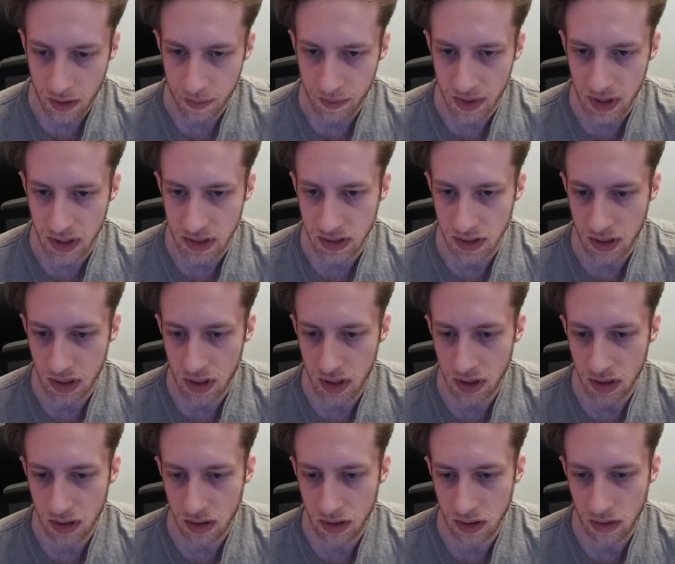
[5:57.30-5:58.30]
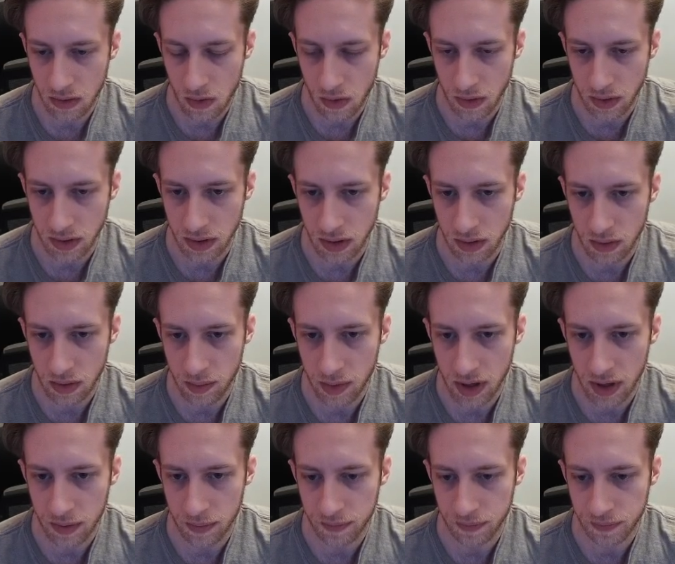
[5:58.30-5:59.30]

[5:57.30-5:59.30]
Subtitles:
Ace king, going to 3-bet.